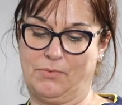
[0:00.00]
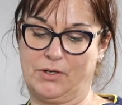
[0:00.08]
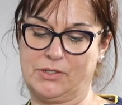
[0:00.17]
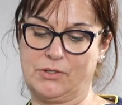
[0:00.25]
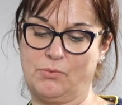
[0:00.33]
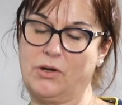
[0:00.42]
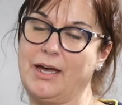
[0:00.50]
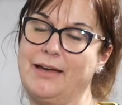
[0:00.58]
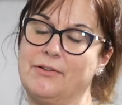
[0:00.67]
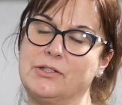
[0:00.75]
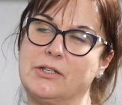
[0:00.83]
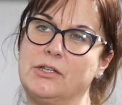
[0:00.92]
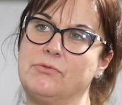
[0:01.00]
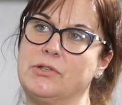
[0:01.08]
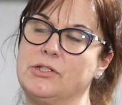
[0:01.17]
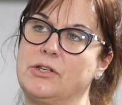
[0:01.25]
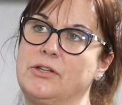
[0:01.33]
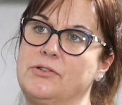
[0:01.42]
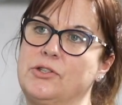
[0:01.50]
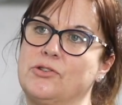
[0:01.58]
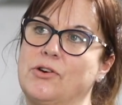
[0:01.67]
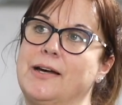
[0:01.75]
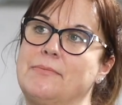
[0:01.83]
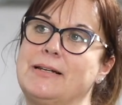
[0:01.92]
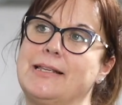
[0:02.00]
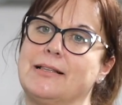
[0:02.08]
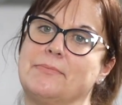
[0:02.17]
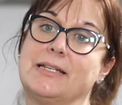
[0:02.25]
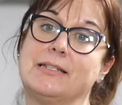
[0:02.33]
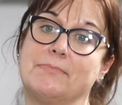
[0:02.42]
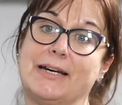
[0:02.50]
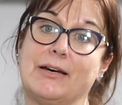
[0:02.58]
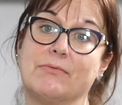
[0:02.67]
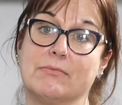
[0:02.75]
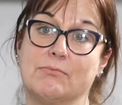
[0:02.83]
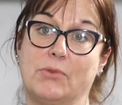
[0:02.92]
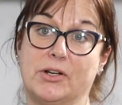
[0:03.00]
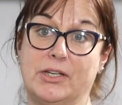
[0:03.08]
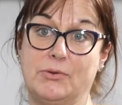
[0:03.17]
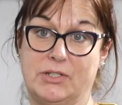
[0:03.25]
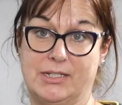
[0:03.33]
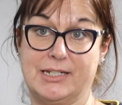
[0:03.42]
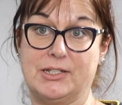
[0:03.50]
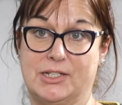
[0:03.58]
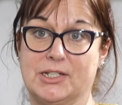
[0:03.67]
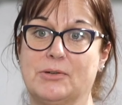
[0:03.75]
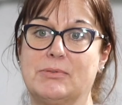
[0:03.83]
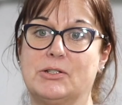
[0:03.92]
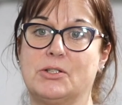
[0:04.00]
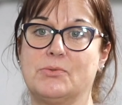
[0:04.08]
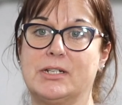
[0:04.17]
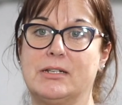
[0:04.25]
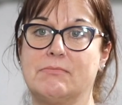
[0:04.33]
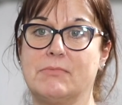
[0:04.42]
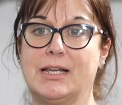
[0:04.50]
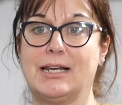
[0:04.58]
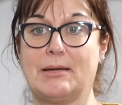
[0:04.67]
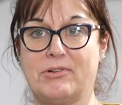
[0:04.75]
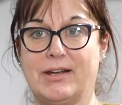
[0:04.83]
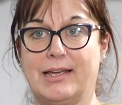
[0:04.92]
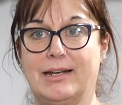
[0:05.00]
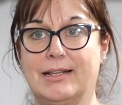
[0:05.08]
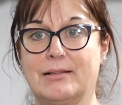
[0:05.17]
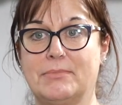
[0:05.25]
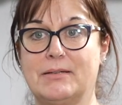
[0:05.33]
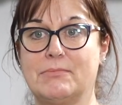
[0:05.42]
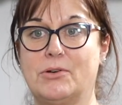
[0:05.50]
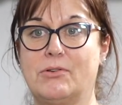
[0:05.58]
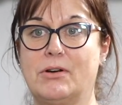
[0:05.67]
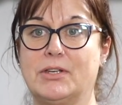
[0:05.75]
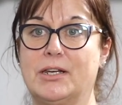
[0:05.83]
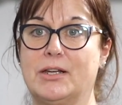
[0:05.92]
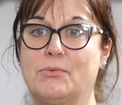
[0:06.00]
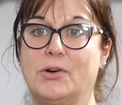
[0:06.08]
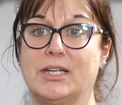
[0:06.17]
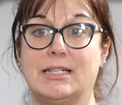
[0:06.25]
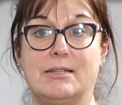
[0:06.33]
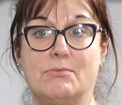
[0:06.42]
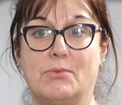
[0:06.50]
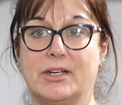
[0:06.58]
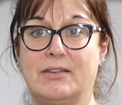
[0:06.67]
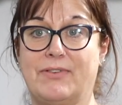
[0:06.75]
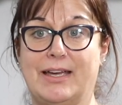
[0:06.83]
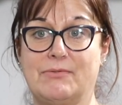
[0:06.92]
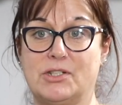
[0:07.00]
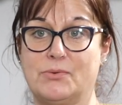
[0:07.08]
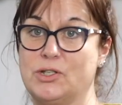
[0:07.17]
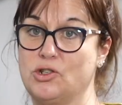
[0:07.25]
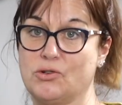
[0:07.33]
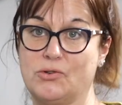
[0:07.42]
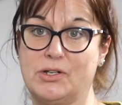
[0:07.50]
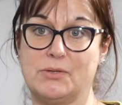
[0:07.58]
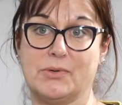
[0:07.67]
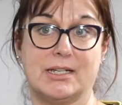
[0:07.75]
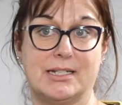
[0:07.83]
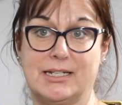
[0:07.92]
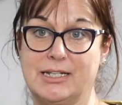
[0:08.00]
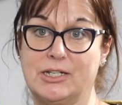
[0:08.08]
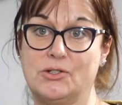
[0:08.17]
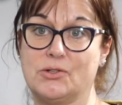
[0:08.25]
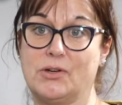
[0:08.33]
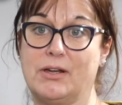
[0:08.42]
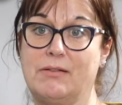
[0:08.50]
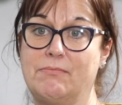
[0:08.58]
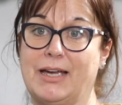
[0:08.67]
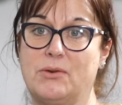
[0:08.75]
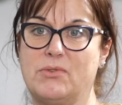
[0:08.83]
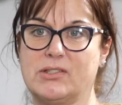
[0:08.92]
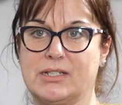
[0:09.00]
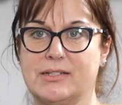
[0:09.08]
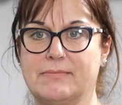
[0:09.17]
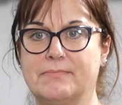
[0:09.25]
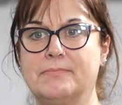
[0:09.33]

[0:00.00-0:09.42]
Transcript: So you describe a little bit about what you did do, but do you want to elaborate a little bit more on what you found you enjoyed, what you didn't enjoy? How was it?